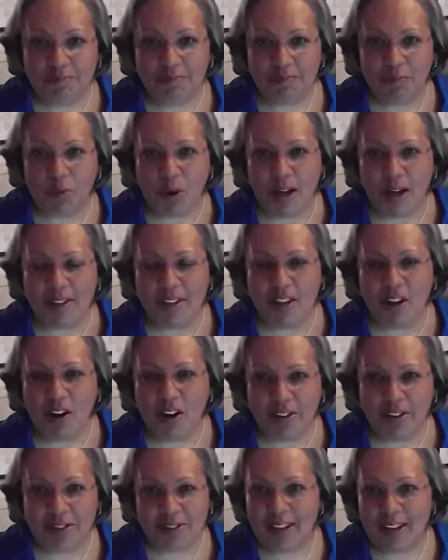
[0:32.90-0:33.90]
Why the
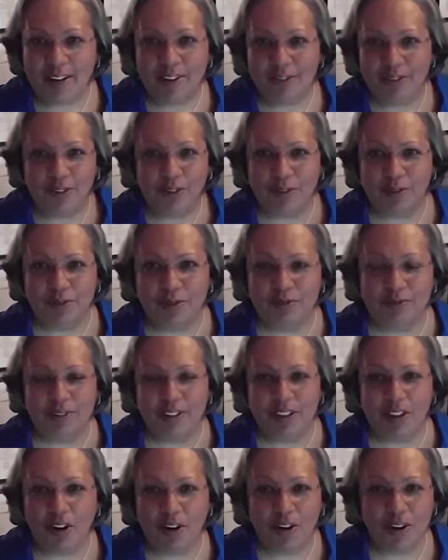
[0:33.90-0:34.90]
arts? I don't know.
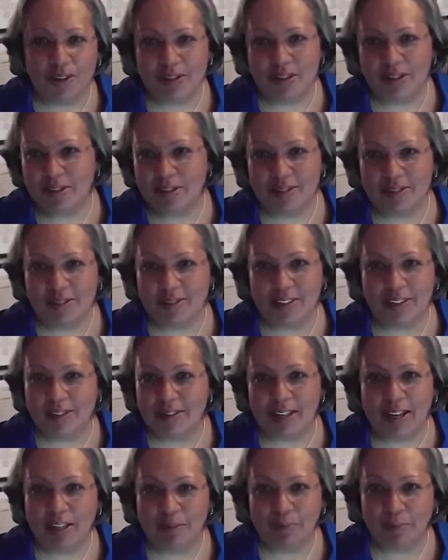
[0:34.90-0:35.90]
The arts
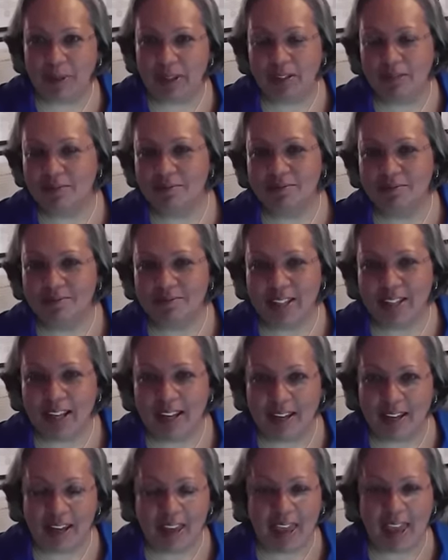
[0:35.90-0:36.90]
excite me.
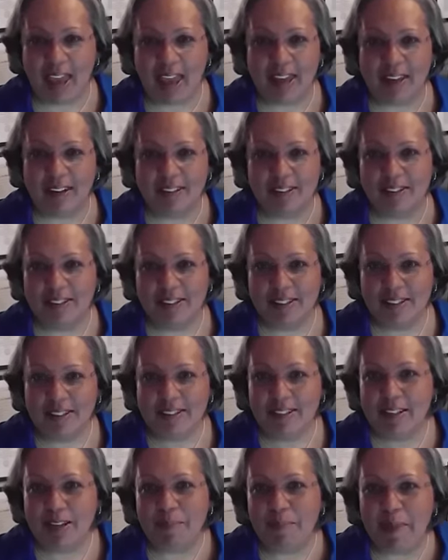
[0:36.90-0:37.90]
They add
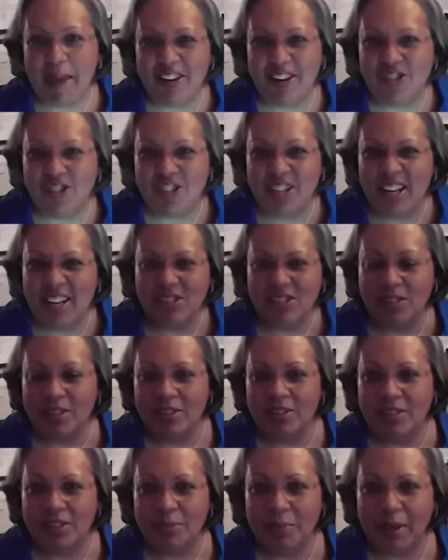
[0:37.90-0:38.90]

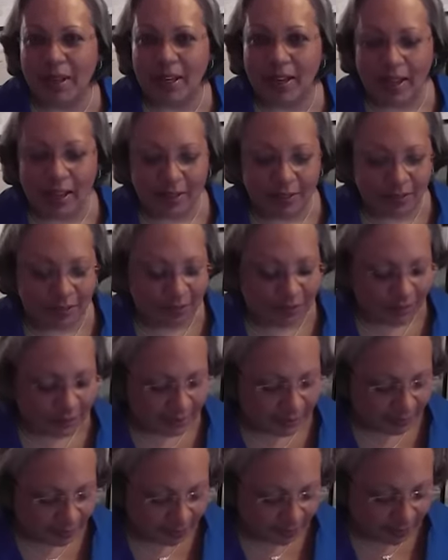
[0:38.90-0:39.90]
imagination to my life.
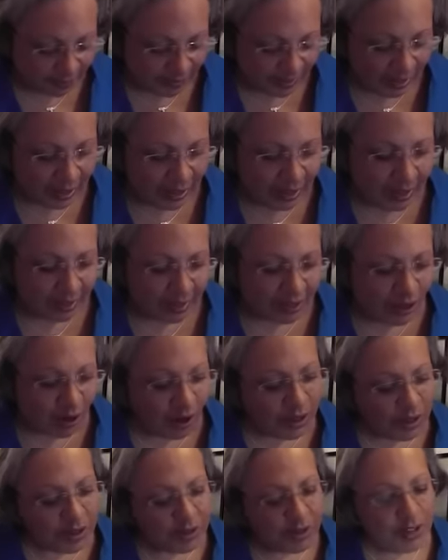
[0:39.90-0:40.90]
The
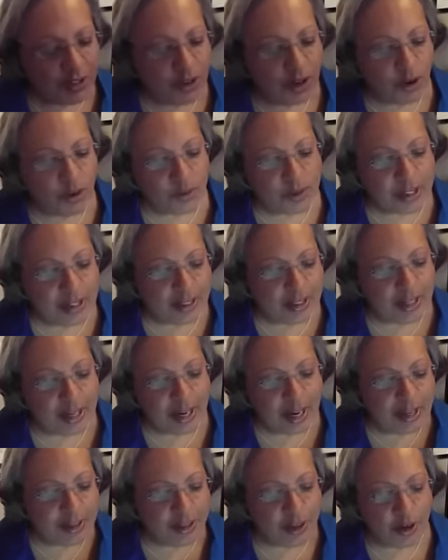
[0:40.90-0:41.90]
arts are the only thing
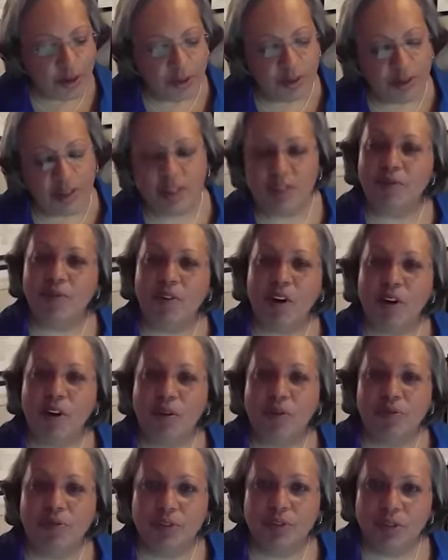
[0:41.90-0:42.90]
I know that
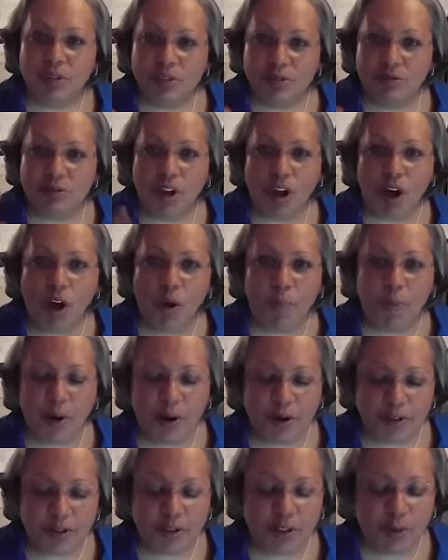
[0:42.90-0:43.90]
involve all
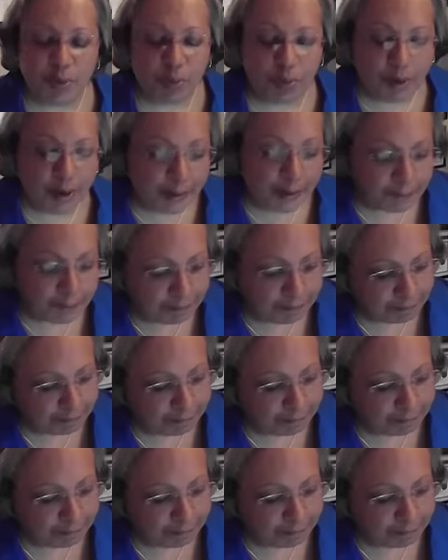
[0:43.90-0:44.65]
parts of the brain.